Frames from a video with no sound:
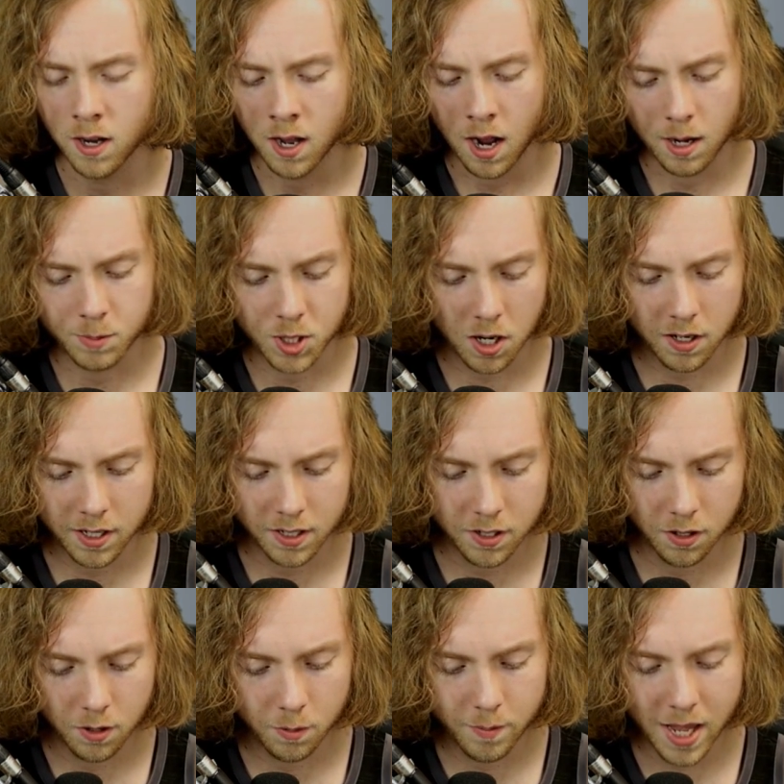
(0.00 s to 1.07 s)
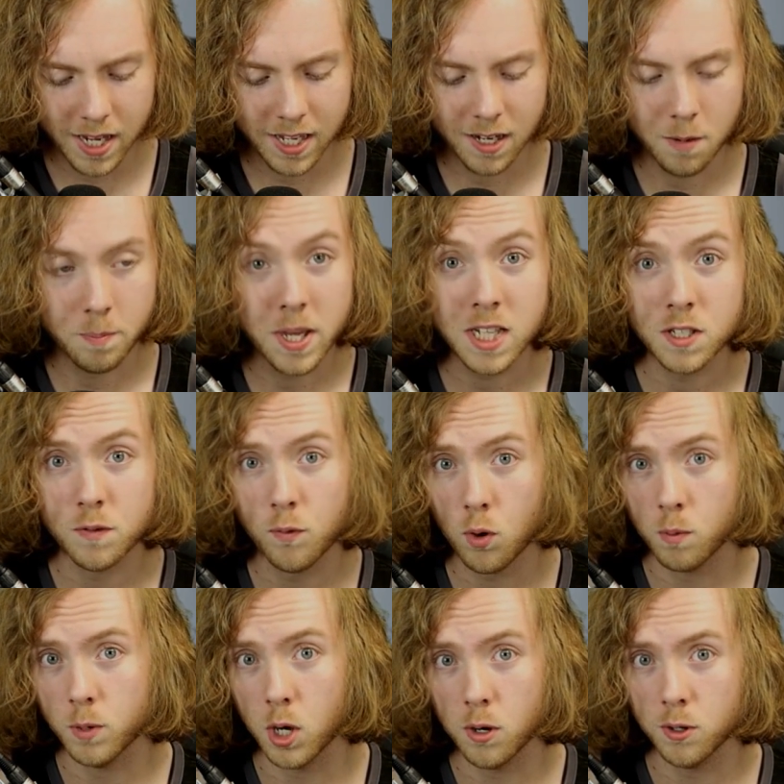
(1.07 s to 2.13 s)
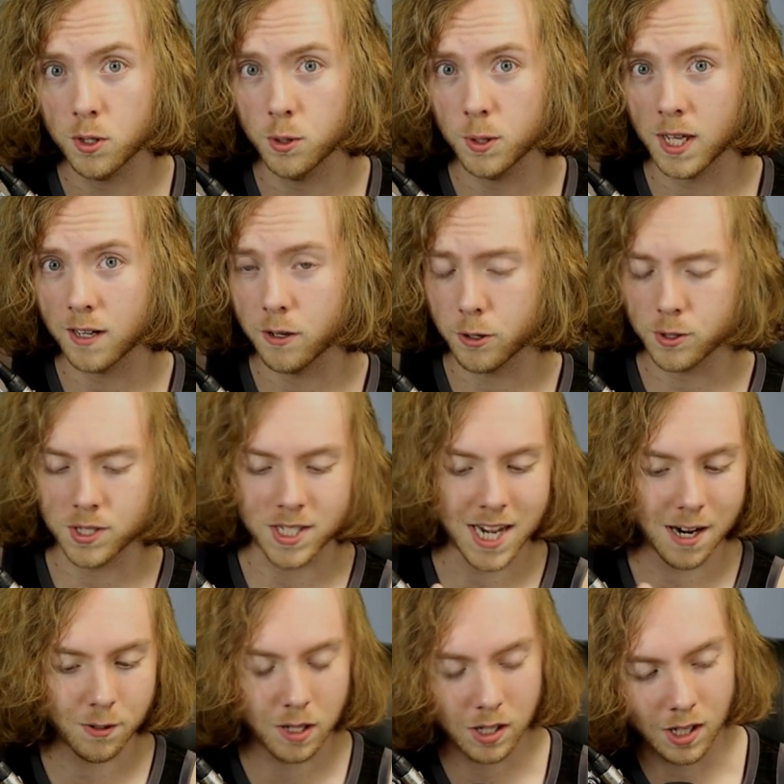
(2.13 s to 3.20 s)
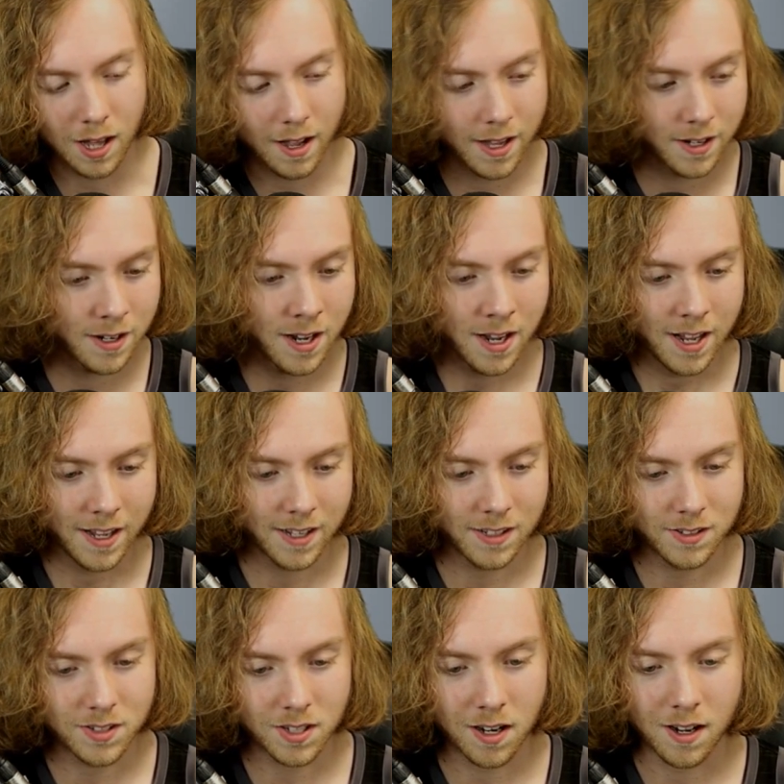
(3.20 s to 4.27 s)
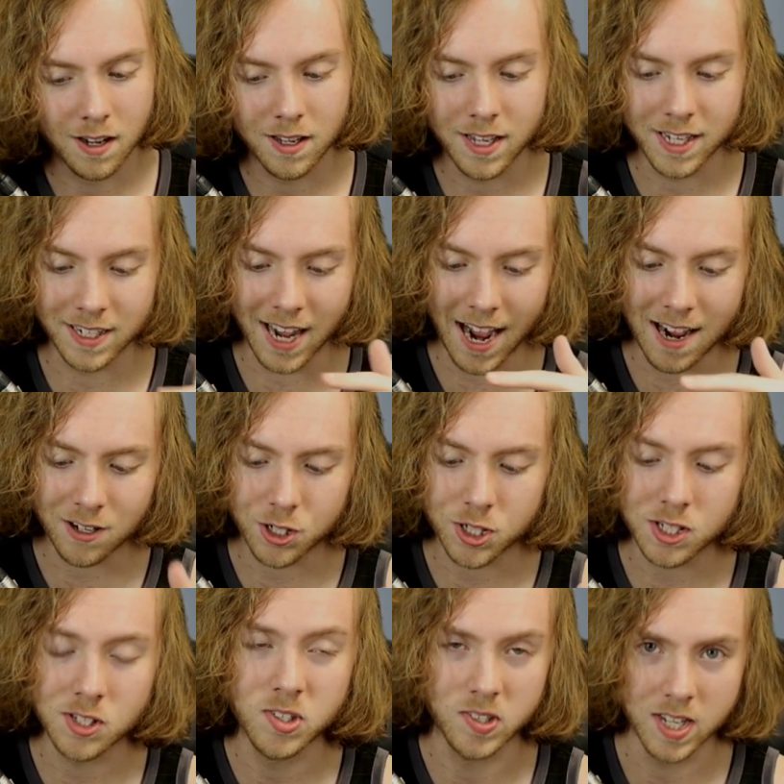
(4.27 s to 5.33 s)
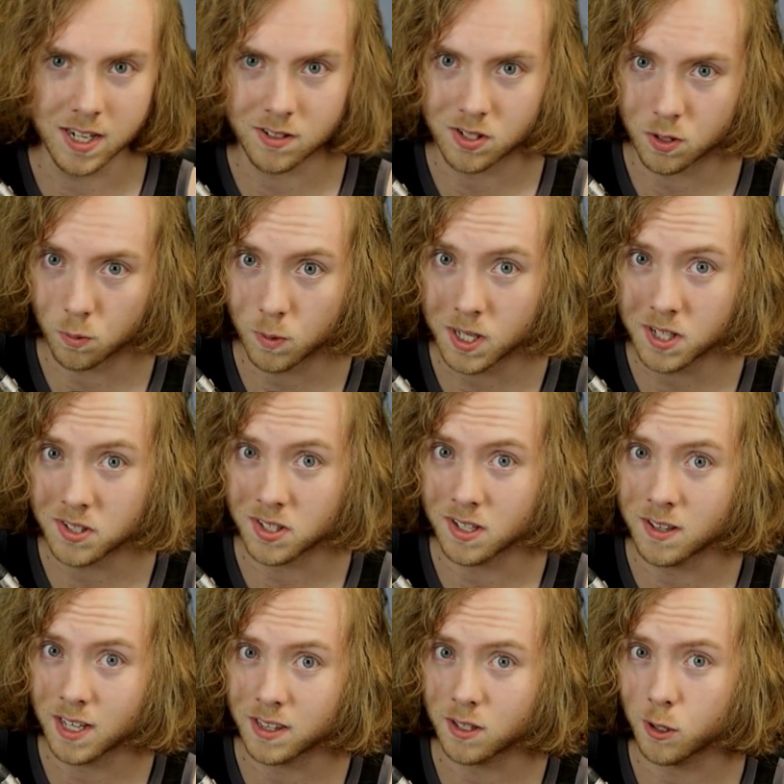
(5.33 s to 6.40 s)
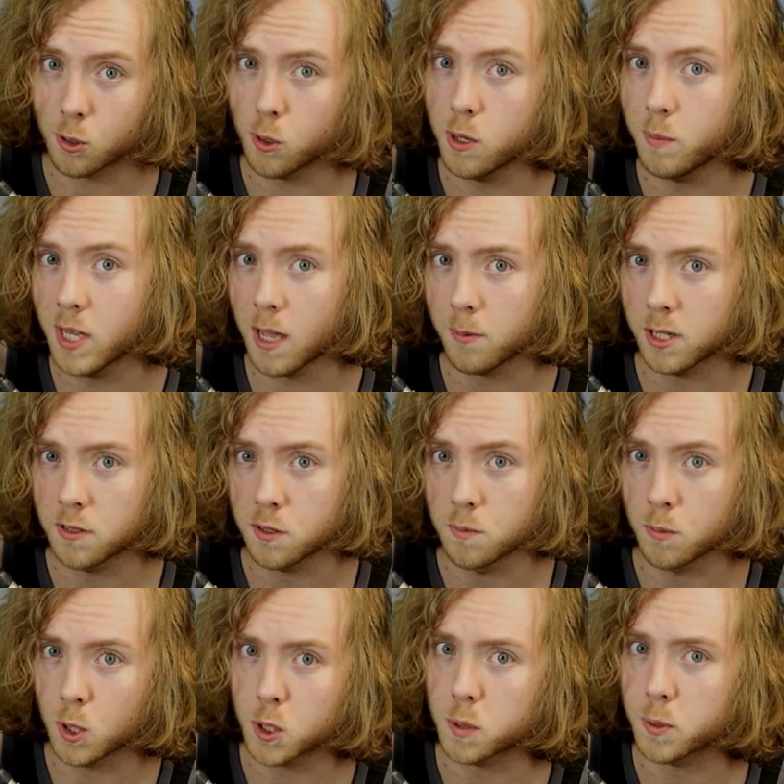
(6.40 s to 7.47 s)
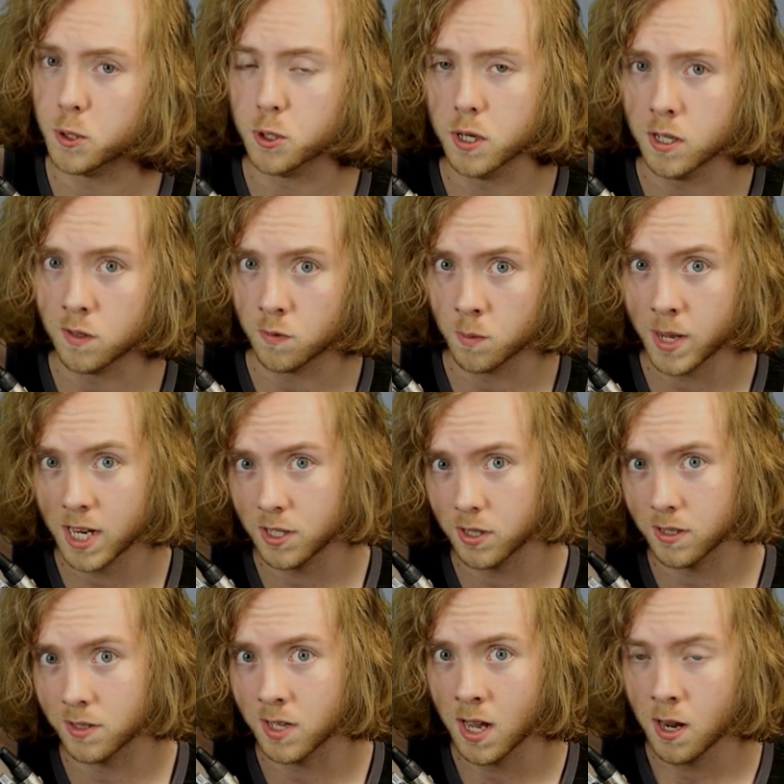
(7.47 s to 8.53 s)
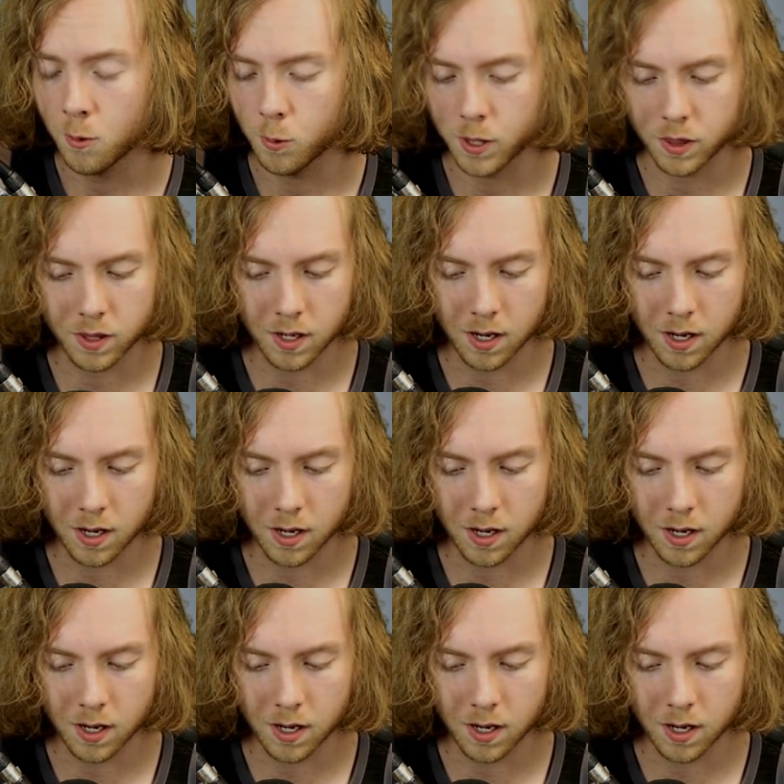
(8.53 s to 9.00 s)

I'm talking, making a base form Goku that goes down the line, and it actually stands to reason that they're going to be able to do multiple transformations with